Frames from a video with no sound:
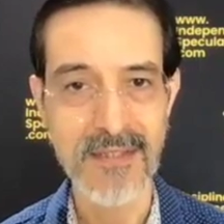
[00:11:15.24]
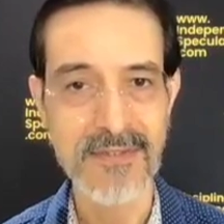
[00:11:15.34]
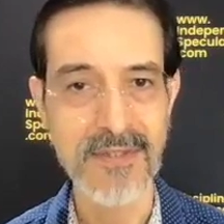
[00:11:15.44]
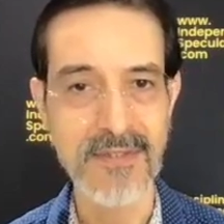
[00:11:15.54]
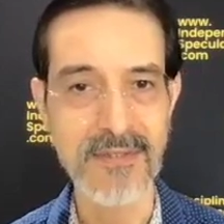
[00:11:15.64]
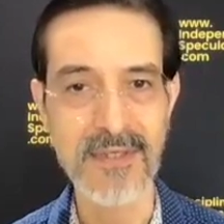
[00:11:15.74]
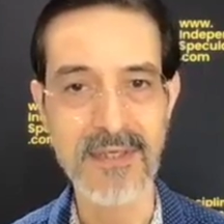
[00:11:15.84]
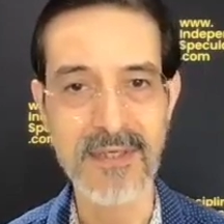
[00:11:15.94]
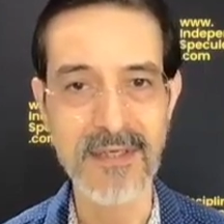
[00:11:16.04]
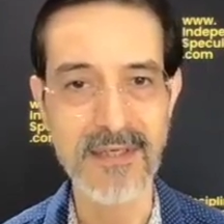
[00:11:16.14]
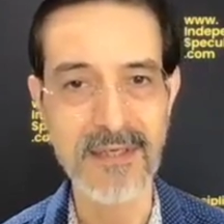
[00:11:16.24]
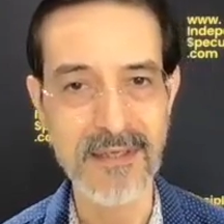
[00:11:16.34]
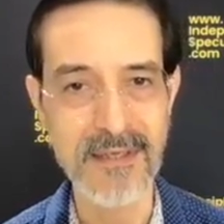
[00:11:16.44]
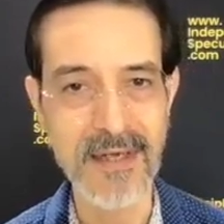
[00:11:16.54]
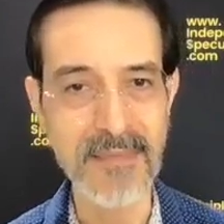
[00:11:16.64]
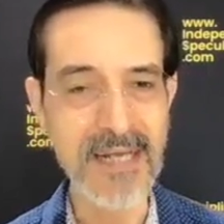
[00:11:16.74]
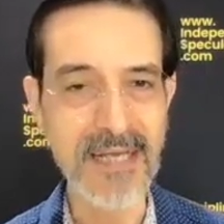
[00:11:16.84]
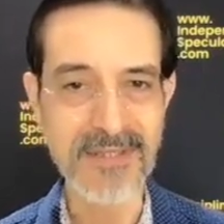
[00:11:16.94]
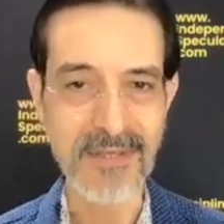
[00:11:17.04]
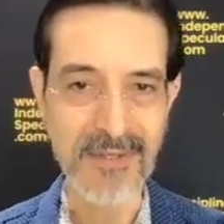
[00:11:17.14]
So I'm not
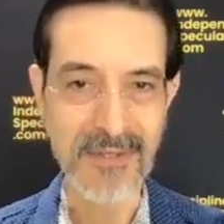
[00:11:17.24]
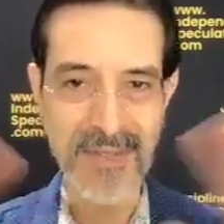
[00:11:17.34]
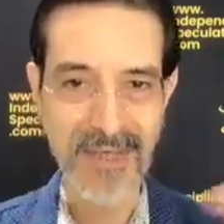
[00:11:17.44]
asking you to be